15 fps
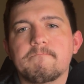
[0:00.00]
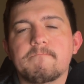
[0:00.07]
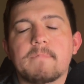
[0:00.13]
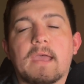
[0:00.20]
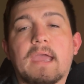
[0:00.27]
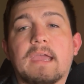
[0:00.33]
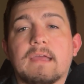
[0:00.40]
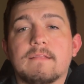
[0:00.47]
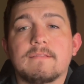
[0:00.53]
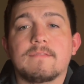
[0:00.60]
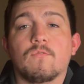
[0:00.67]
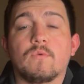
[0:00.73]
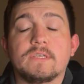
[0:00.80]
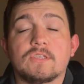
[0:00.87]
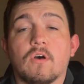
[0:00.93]
And
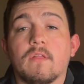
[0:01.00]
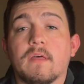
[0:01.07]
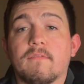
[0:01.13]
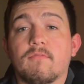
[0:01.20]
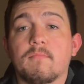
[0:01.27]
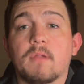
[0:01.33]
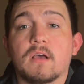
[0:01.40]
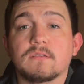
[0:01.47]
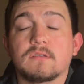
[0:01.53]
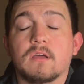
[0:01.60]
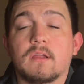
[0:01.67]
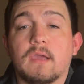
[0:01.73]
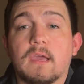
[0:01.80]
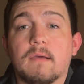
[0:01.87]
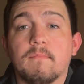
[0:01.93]
we saw that from Naas
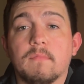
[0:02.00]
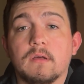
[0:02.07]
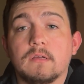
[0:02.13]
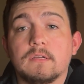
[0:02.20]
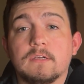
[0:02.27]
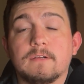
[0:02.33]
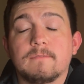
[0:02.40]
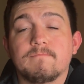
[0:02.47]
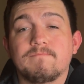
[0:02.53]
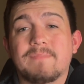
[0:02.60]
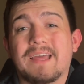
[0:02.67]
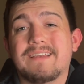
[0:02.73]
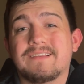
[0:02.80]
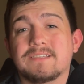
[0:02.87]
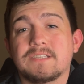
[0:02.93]
Cunningham.
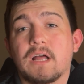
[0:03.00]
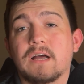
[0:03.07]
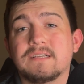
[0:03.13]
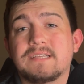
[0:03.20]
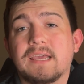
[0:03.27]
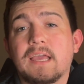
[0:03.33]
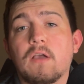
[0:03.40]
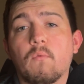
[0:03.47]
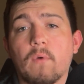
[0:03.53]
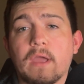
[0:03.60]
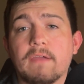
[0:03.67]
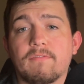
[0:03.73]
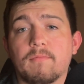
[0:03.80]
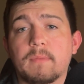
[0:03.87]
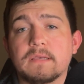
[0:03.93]
That does not take
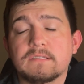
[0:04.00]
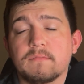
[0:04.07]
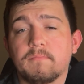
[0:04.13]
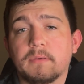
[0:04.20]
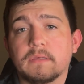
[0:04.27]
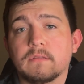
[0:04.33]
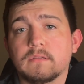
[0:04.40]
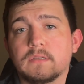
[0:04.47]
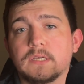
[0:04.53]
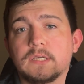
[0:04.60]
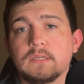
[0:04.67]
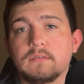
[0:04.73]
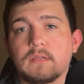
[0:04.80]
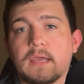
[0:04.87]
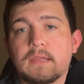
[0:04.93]
away from his
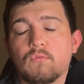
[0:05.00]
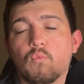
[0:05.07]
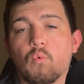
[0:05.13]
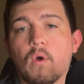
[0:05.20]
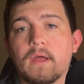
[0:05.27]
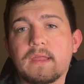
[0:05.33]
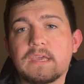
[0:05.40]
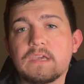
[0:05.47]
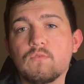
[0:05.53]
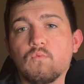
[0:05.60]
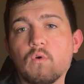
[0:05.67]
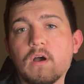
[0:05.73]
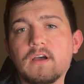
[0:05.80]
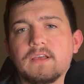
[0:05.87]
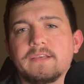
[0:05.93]
ability and what he
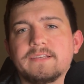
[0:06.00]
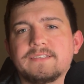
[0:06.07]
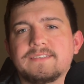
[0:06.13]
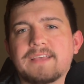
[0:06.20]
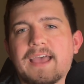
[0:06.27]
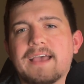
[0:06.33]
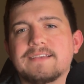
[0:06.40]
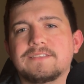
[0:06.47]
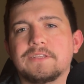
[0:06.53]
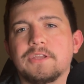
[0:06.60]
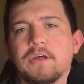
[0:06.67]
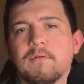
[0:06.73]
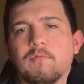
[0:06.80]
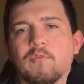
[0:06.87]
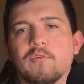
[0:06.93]
was as the
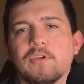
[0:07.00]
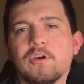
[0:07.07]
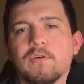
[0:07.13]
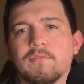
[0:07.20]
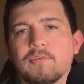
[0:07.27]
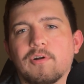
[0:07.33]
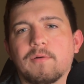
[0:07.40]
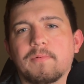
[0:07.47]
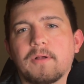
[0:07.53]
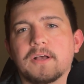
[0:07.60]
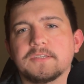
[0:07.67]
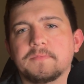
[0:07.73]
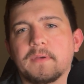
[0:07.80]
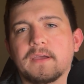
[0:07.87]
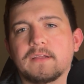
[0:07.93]
number 1 overall
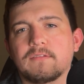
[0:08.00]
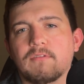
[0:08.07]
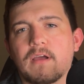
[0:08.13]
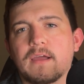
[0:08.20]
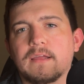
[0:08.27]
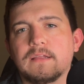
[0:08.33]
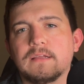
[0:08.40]
prospect, right?